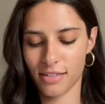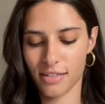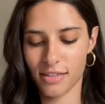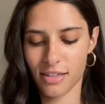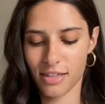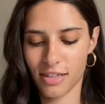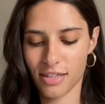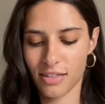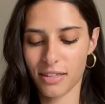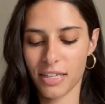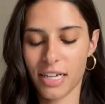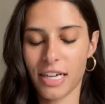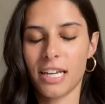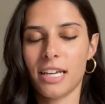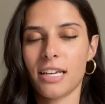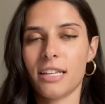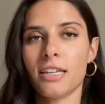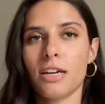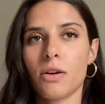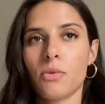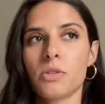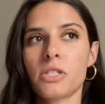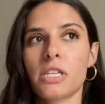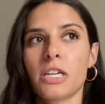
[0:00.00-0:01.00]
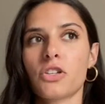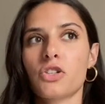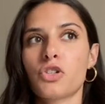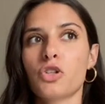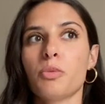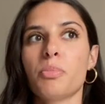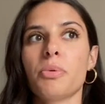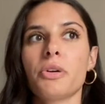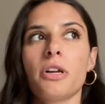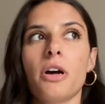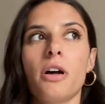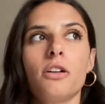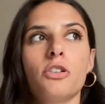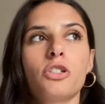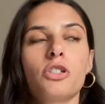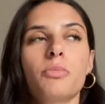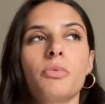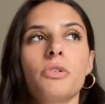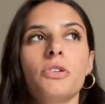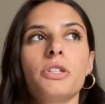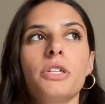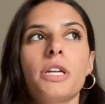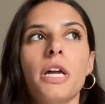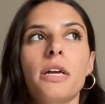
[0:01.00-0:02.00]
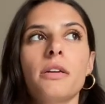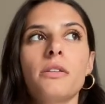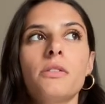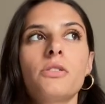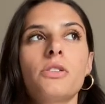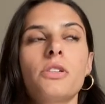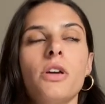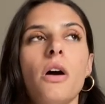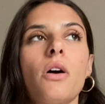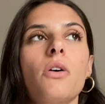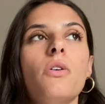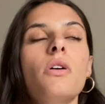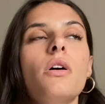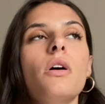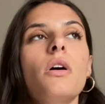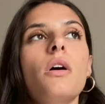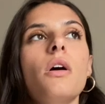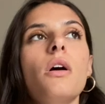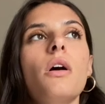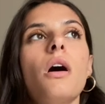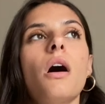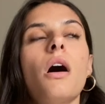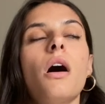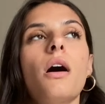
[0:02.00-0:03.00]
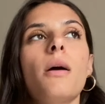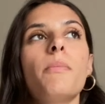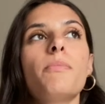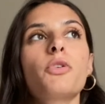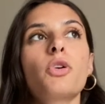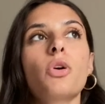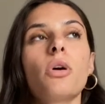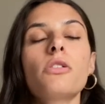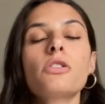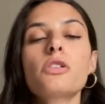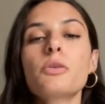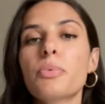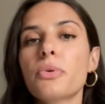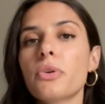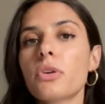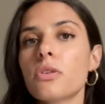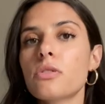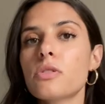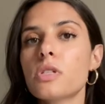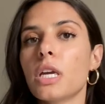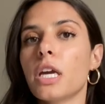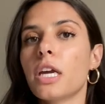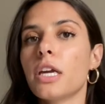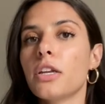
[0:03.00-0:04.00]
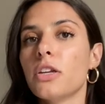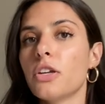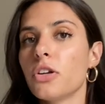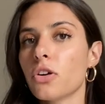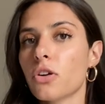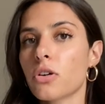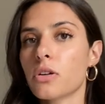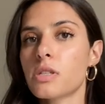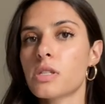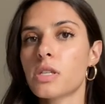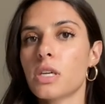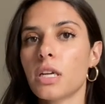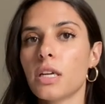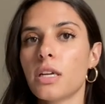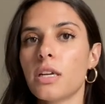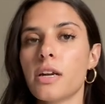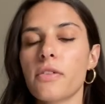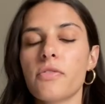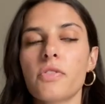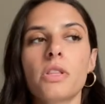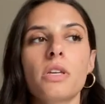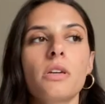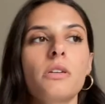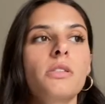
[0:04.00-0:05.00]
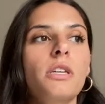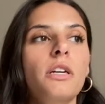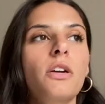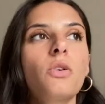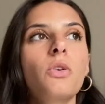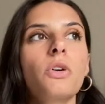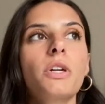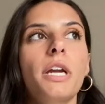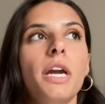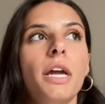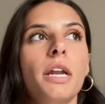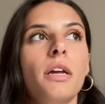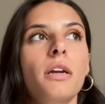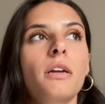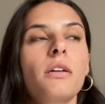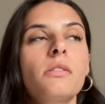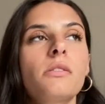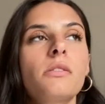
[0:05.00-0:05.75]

the lady in there was like super knowledgeable and nice. So they're also produced in New York City and everything's like organic and